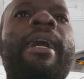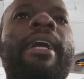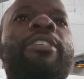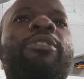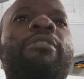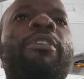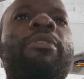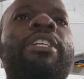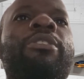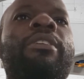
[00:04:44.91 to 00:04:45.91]
CAISSON
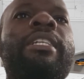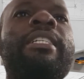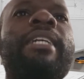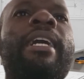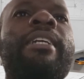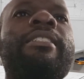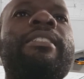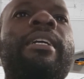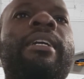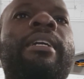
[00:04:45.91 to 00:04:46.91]
foundation, it
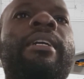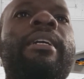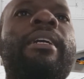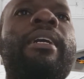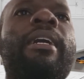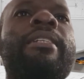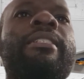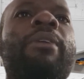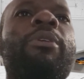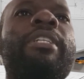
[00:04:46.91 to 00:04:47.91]
acts
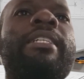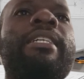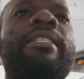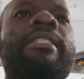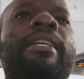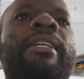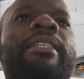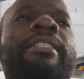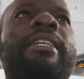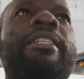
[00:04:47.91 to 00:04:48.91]
as a watertight
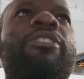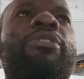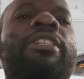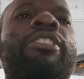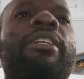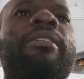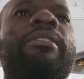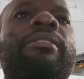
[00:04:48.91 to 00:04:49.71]
retaining structure.